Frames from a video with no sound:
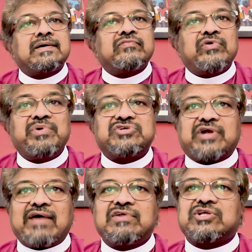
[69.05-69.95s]
We've been
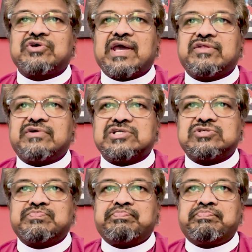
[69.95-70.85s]
traveling together
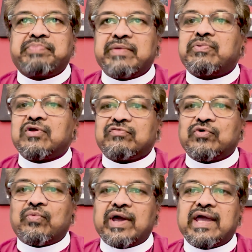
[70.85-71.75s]
as people of the
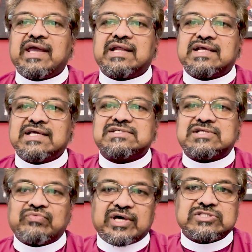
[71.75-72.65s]
way in East
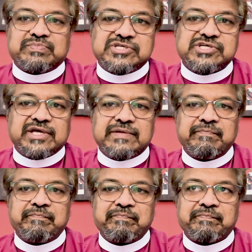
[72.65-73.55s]
and West Michigan,
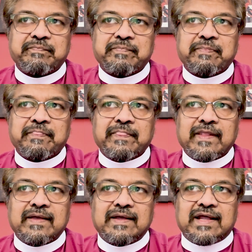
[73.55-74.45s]

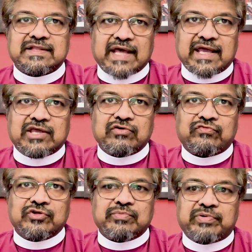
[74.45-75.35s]
and thank you
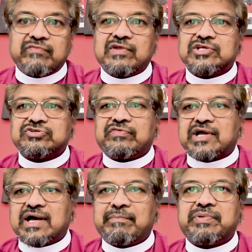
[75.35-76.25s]
for the privilege of
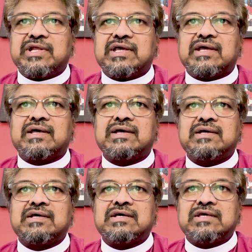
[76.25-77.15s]
accompanying
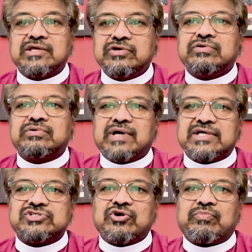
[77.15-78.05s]
you
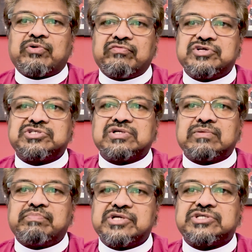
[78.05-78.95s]
as your provisional
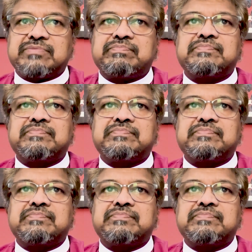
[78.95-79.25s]
bishop.